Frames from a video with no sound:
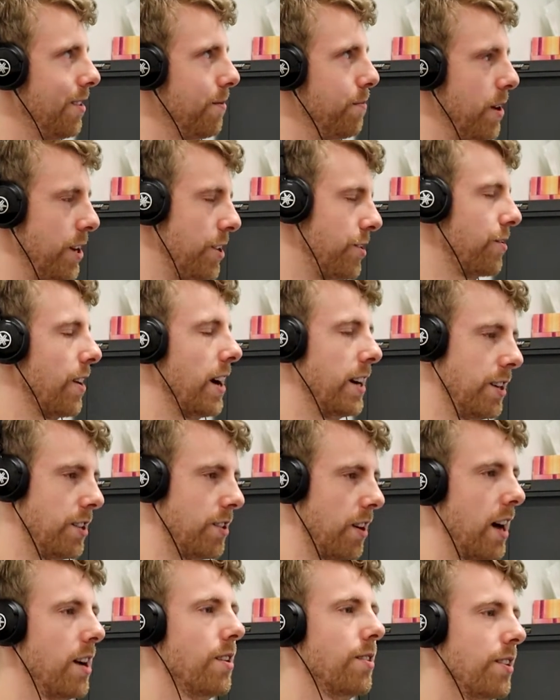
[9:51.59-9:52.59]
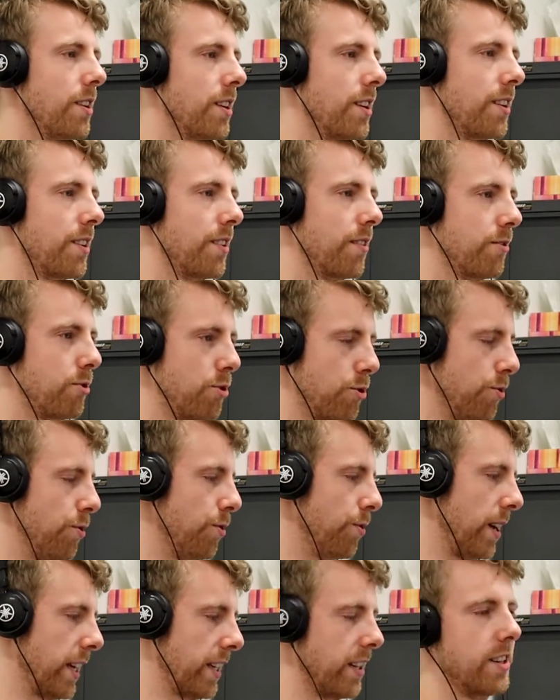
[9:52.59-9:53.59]
Mediterranean diet
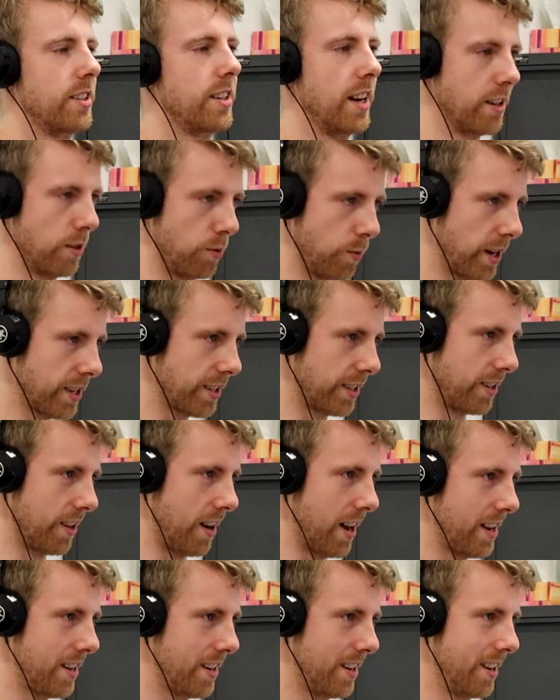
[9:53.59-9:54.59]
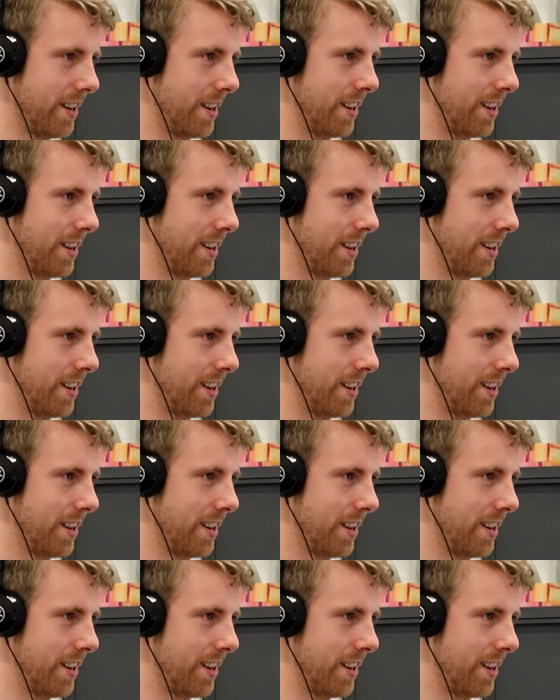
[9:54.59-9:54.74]
to like the standard Western diet,